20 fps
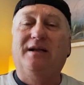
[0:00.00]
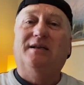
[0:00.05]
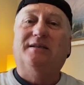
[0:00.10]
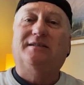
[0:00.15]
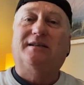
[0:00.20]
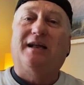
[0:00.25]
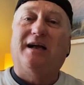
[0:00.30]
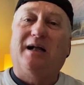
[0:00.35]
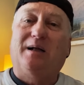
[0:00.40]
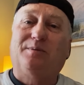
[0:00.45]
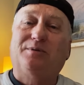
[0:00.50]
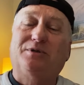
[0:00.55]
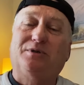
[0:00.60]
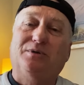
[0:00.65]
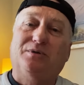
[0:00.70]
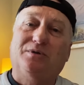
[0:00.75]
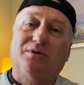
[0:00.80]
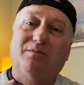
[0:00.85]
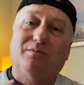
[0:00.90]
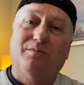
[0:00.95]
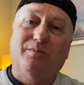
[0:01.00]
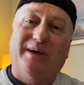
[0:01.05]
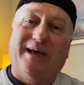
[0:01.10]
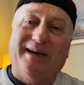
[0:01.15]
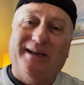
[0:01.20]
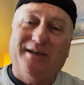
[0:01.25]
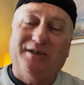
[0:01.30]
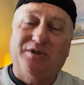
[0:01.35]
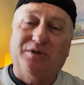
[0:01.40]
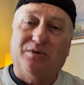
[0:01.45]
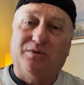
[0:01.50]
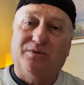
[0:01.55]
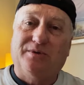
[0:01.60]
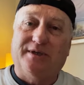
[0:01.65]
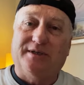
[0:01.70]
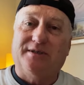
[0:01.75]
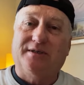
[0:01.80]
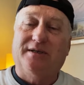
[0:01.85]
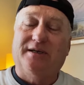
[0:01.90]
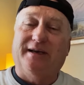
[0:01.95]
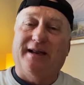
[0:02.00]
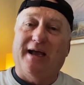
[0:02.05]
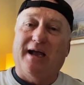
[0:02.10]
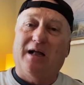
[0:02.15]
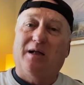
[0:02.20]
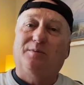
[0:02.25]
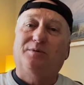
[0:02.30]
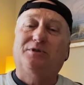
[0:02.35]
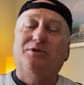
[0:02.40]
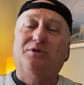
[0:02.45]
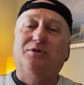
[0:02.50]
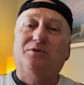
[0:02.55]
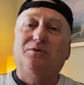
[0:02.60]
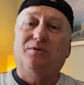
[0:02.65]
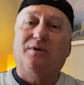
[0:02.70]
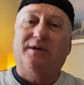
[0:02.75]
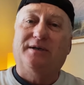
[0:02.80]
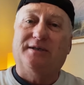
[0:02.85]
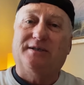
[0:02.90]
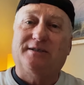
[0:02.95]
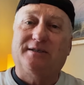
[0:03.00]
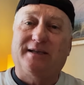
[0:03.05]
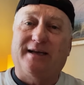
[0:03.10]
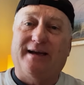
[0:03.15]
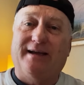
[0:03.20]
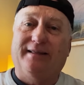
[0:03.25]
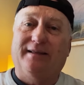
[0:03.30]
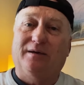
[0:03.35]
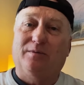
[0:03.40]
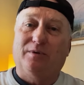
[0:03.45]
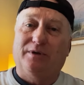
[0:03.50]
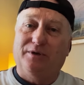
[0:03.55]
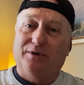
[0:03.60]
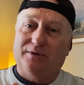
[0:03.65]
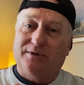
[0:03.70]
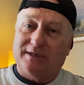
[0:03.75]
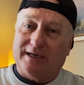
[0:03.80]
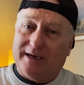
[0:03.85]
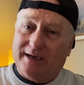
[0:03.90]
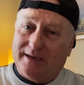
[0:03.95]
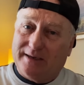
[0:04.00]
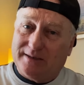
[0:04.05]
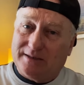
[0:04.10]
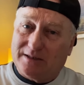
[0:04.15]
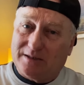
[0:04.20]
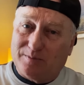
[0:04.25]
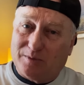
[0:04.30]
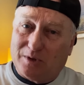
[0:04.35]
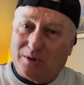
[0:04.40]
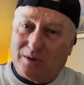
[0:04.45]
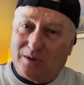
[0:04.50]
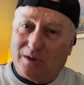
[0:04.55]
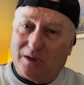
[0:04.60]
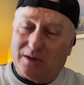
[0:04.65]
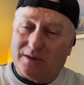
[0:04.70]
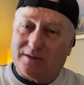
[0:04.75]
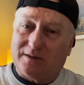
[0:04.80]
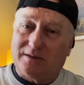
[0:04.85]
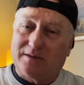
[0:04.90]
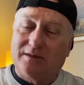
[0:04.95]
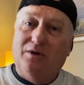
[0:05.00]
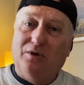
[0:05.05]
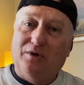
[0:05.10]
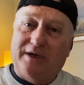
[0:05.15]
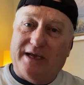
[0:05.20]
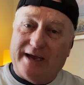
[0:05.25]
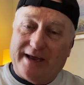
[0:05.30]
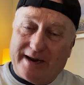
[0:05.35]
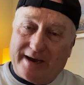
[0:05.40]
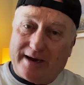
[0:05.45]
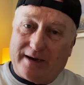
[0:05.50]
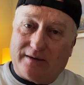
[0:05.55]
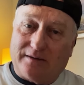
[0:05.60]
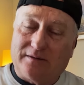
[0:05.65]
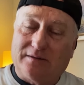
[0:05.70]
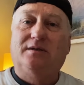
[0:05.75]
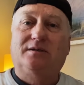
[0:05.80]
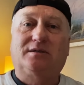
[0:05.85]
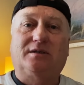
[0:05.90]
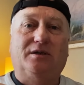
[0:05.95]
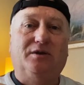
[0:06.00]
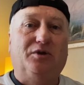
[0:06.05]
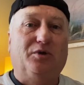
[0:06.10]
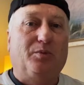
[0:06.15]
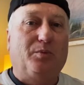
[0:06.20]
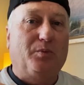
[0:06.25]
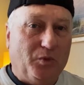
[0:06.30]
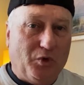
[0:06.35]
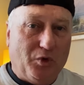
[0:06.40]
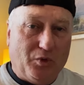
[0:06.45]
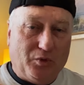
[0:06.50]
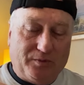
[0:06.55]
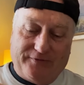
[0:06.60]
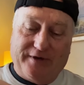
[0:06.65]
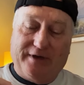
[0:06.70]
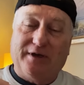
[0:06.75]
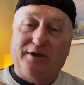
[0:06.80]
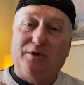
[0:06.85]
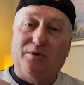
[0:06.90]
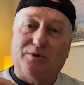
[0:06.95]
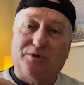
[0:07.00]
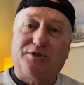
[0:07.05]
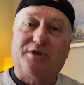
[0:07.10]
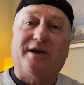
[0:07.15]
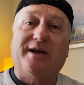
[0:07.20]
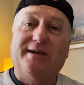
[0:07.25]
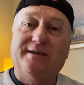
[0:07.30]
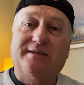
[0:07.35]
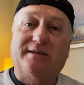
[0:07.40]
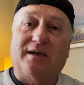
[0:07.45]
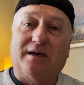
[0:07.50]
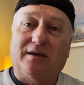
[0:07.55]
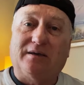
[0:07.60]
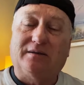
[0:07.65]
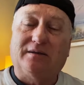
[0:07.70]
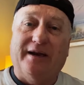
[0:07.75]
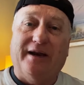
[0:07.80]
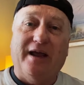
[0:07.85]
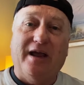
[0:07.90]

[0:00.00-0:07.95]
is it helps you to manage your risk. It helps you to understand that when you take a small loss, you get out. So you figure your trades out.